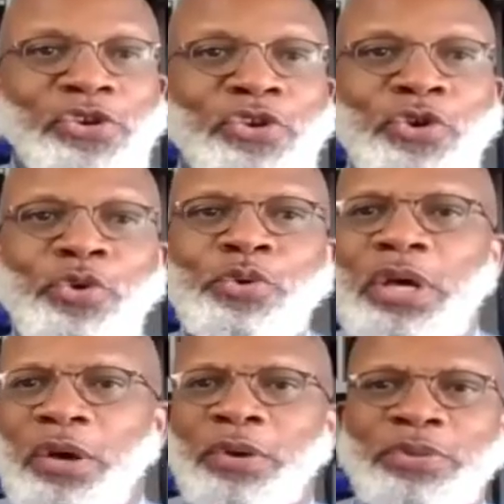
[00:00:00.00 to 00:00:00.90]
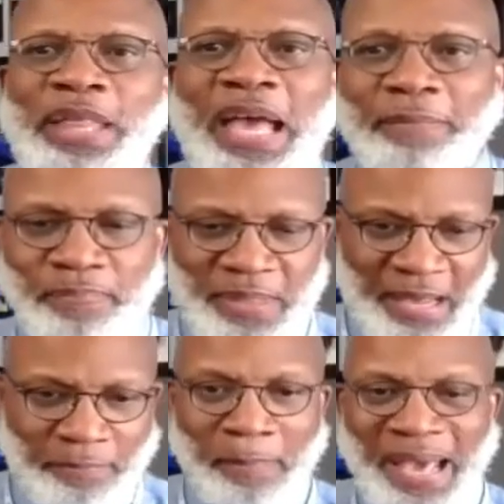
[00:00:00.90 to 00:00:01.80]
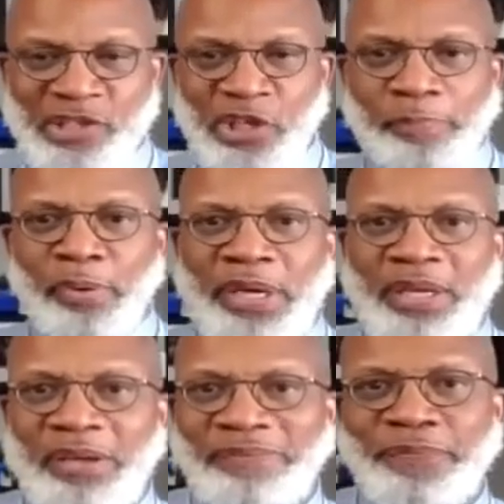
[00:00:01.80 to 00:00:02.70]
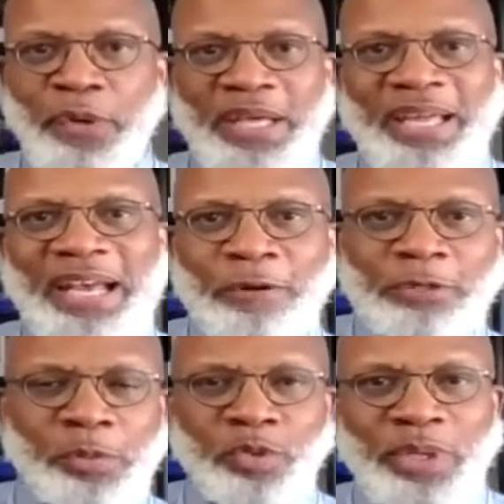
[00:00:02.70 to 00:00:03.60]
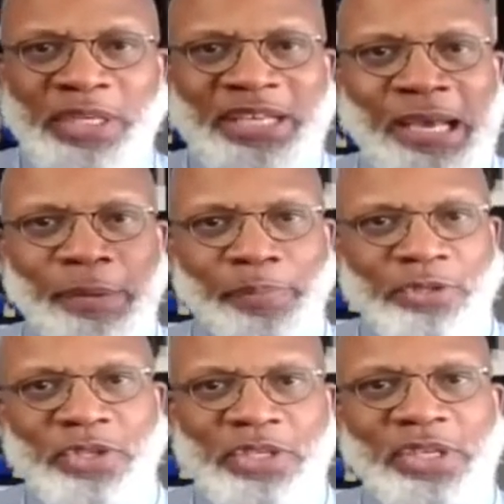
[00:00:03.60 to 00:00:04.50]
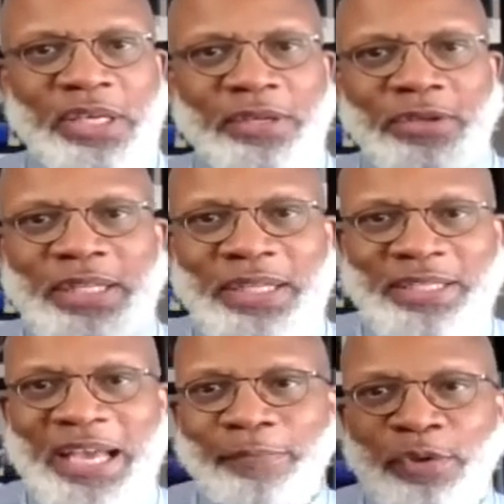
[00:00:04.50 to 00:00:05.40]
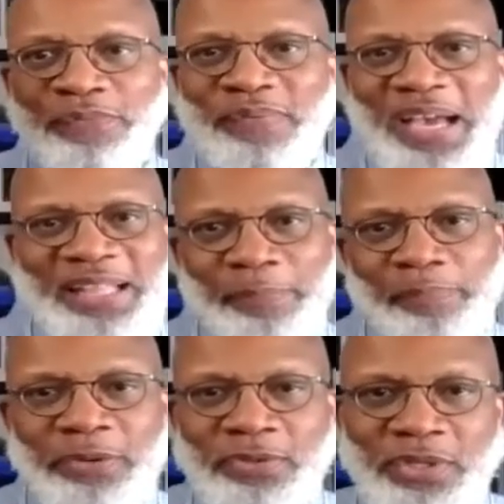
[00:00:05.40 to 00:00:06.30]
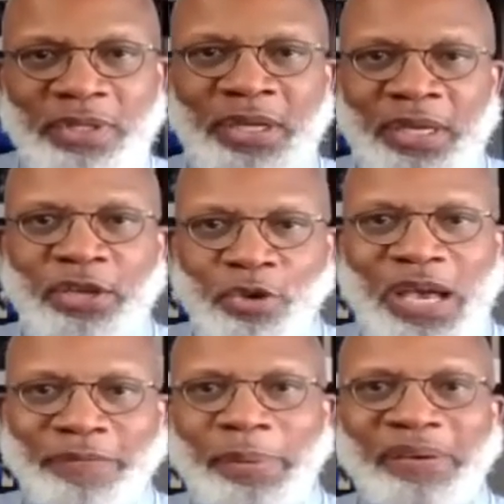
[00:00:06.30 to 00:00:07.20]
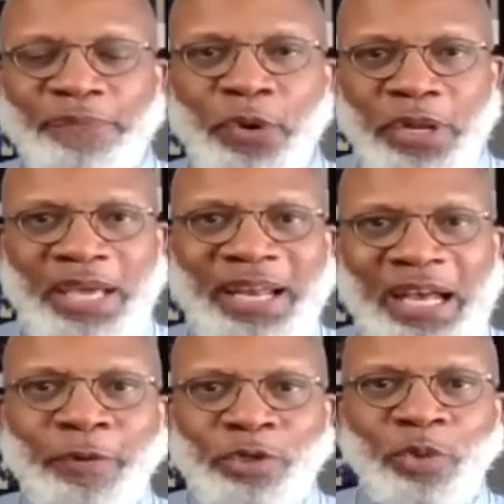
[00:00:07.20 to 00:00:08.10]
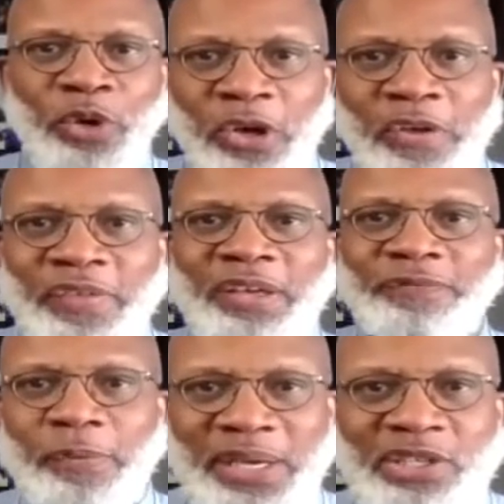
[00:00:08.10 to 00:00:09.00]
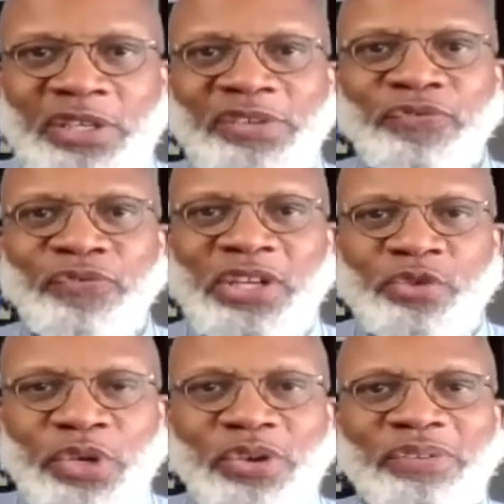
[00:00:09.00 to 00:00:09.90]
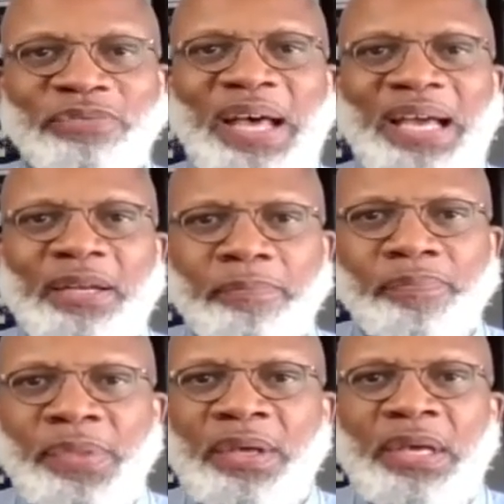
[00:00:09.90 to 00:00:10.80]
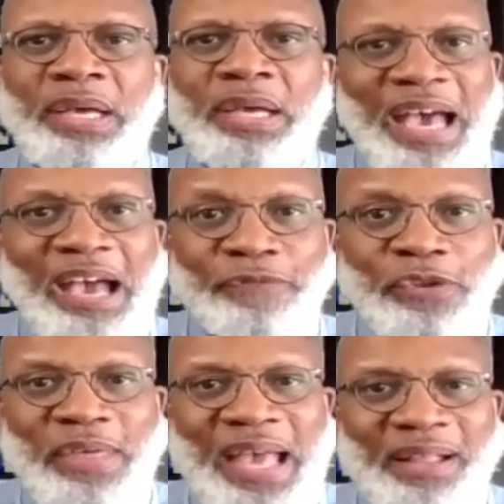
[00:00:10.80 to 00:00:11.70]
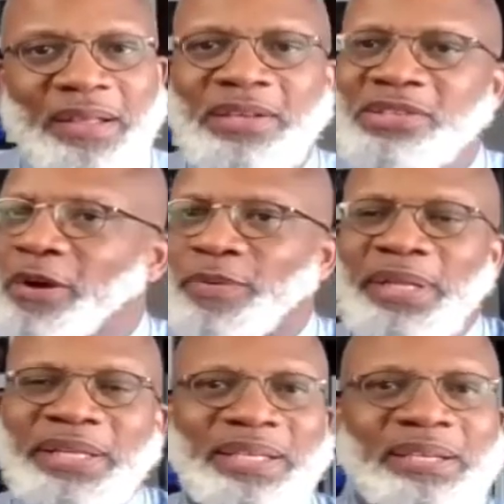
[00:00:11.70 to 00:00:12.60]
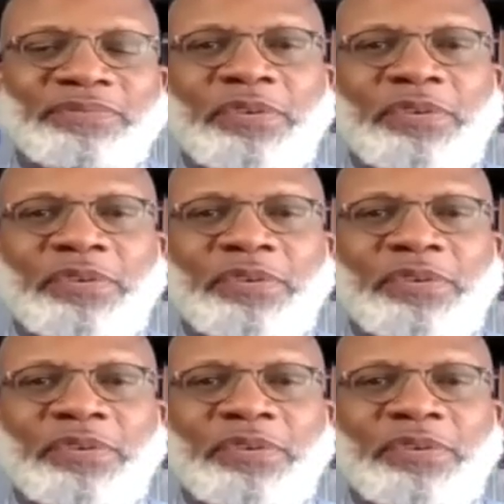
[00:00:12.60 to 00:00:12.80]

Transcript: You know that that magic point of 48 hours between the time a person is killed and the time you find that person. You have about 48 hours where all the information is fresh where you can find them. After that, start releasing